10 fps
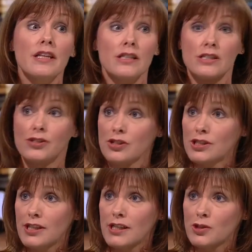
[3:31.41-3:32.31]
The construction
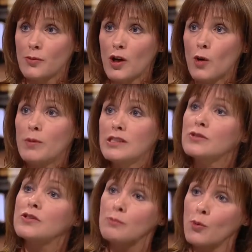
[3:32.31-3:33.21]
sites are reopened,
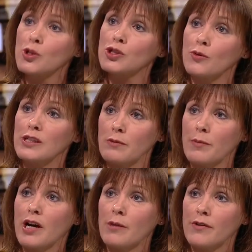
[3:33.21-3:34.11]
so more choice will
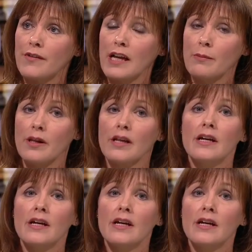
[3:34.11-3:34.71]
become available.